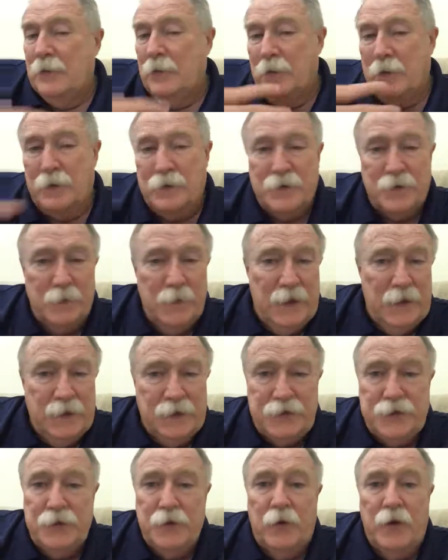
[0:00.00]
What a
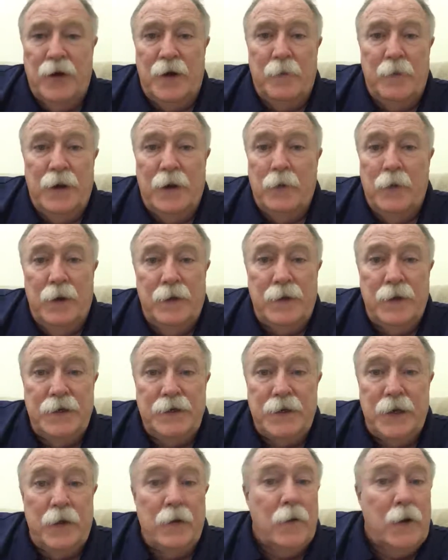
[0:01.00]
tremendous joy to be with
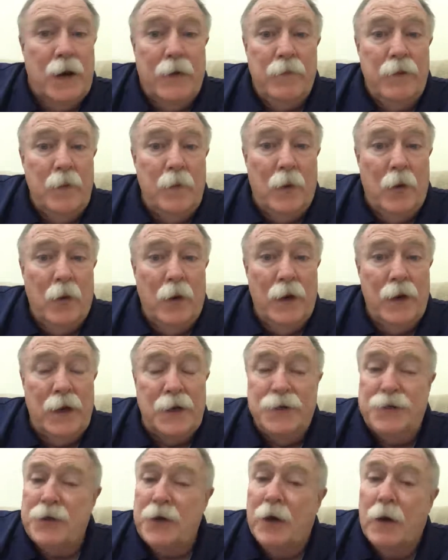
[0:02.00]
each other every
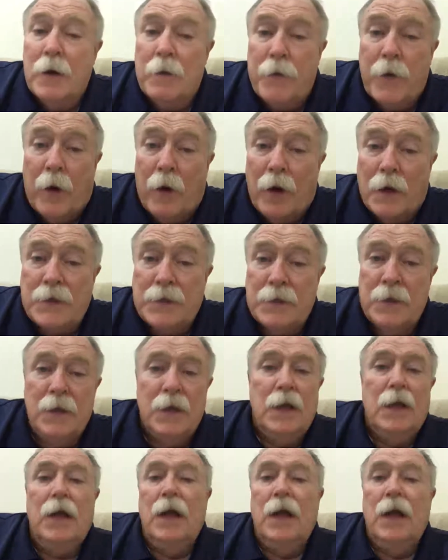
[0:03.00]
morning and share a thought